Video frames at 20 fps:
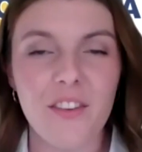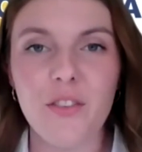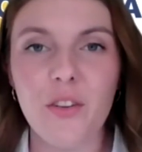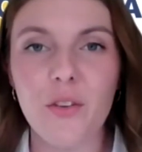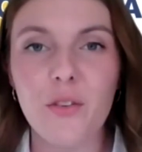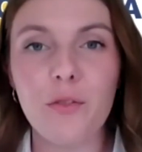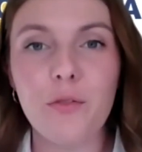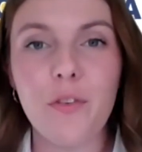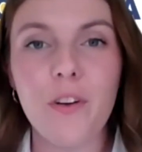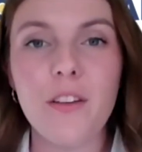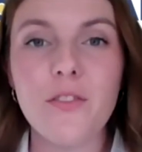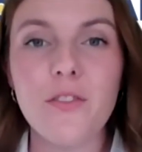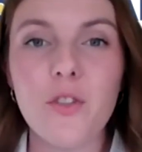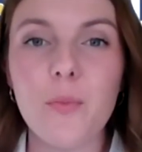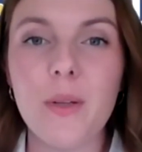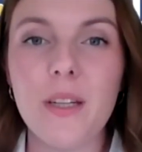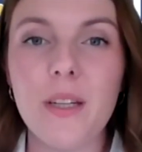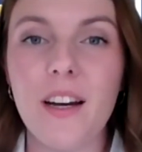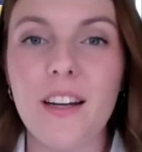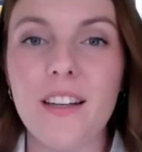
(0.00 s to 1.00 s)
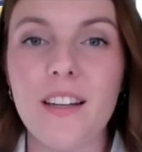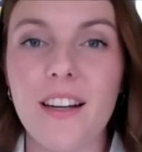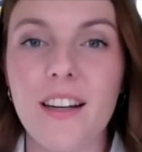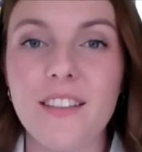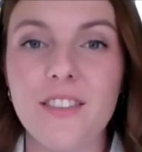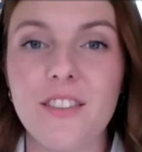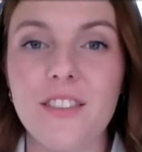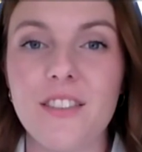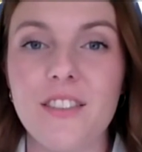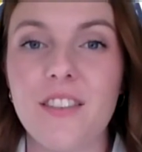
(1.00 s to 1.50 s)
So the first topic I'd
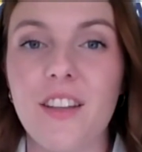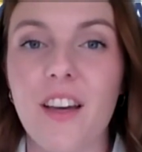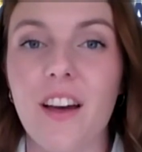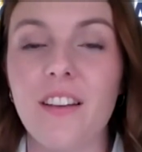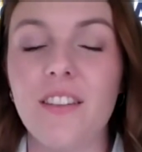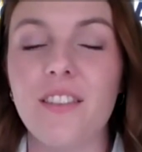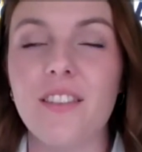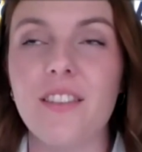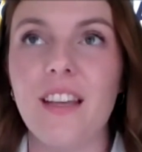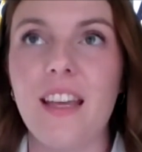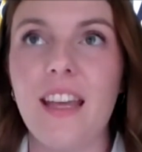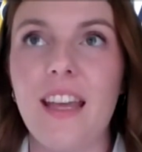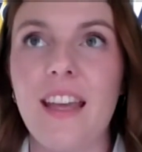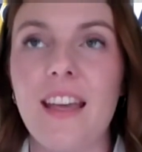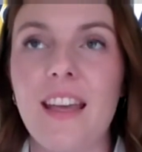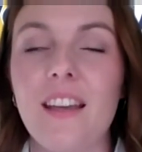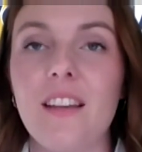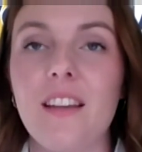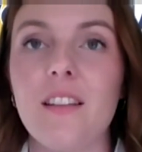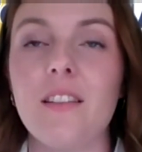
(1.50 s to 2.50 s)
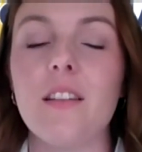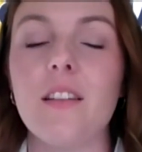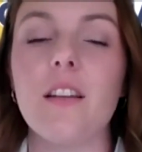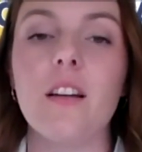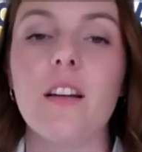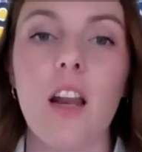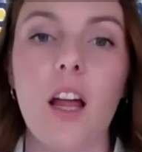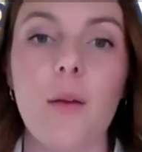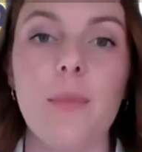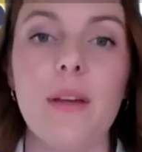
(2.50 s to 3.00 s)
like to discuss is
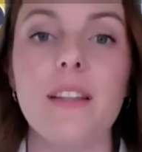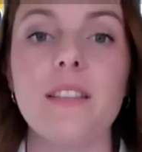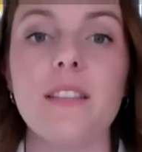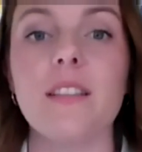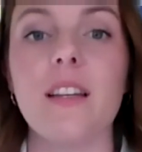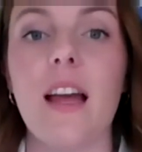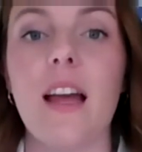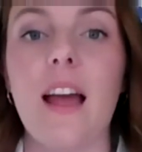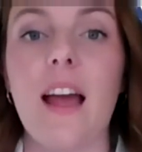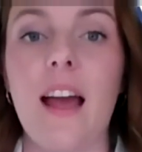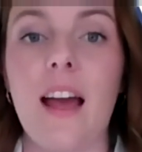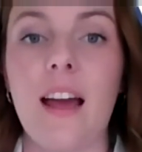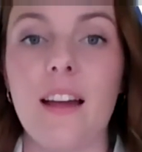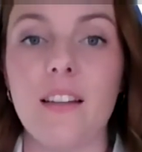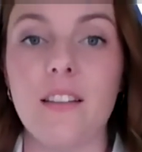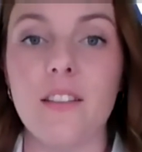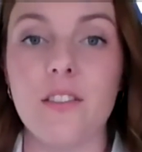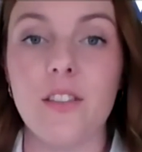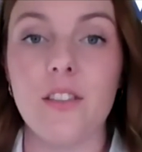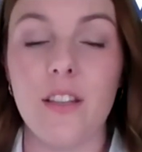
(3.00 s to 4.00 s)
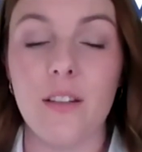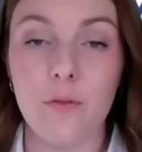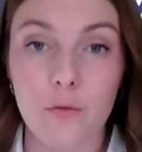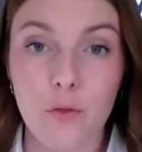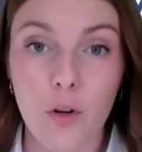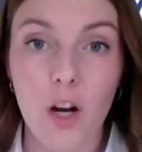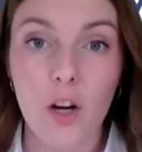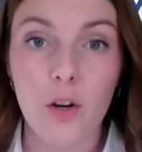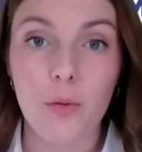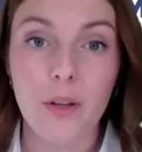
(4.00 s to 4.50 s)
climate and
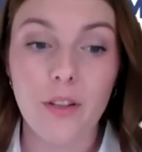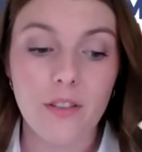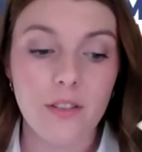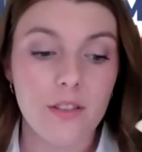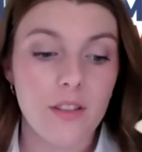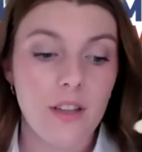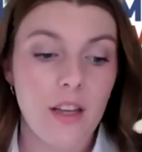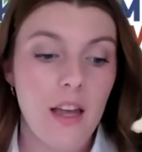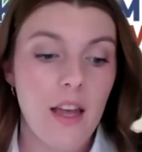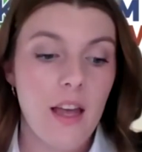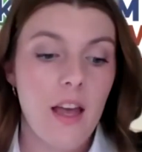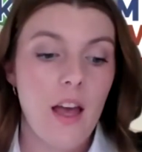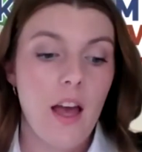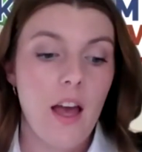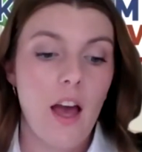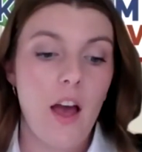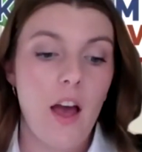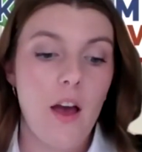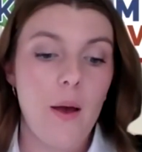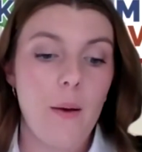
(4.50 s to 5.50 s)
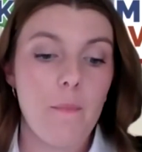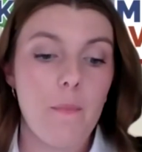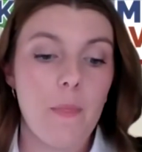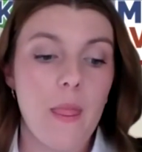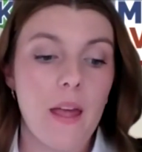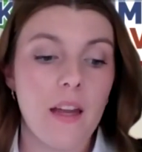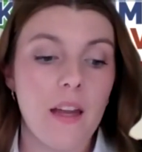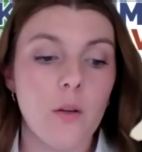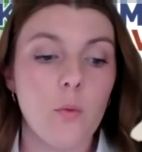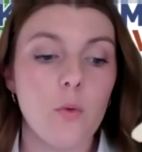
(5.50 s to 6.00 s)
environment. And
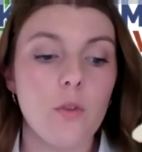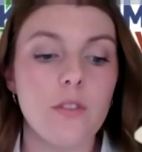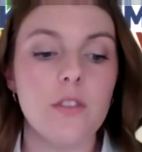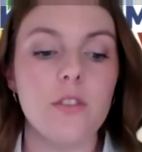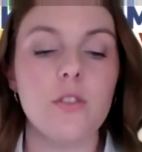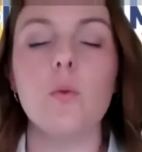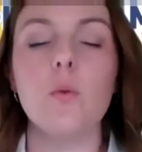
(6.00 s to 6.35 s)
I wanted